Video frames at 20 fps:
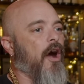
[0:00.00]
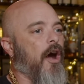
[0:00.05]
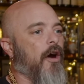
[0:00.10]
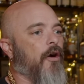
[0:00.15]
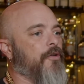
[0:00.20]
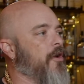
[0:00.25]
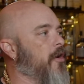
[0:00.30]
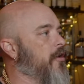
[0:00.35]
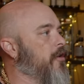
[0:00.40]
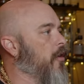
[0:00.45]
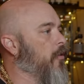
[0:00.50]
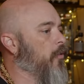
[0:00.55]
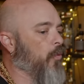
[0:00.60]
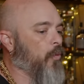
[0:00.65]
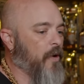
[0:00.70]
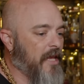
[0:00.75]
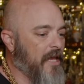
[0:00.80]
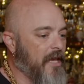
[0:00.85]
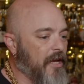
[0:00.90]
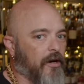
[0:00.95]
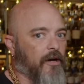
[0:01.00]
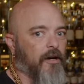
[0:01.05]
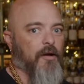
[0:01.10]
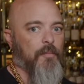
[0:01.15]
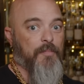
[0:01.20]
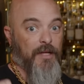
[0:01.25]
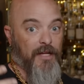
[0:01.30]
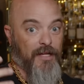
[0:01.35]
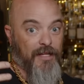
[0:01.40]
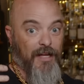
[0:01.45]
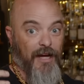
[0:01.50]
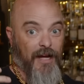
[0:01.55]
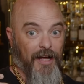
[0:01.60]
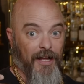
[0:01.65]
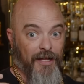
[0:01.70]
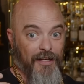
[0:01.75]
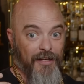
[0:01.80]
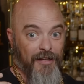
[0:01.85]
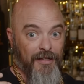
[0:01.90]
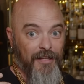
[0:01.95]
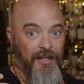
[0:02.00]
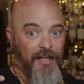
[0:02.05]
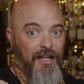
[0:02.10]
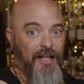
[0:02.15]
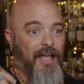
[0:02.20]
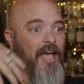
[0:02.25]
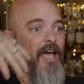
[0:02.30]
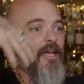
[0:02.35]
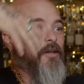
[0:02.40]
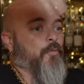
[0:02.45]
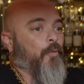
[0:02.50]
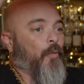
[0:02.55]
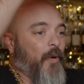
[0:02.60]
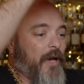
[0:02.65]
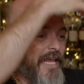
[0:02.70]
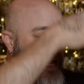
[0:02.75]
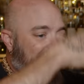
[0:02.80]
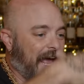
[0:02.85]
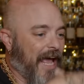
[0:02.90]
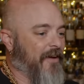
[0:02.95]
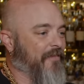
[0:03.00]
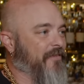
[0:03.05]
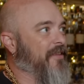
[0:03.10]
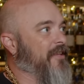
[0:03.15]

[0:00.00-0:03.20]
oh no no, we are a big guy, and we have